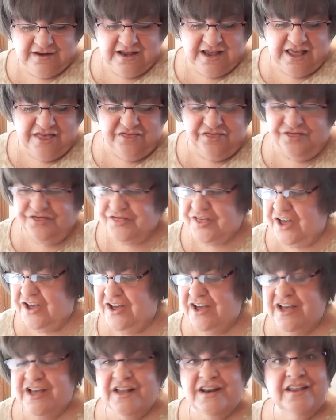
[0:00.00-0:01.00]
and
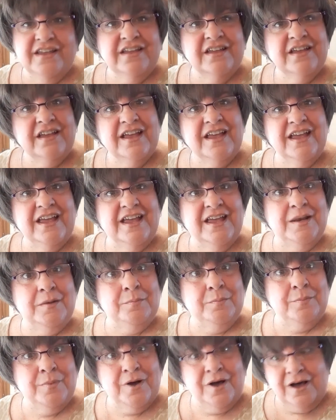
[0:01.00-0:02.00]
thud
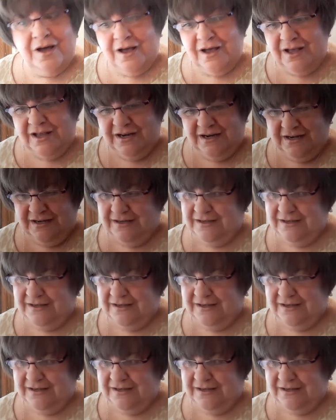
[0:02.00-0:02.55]
and mud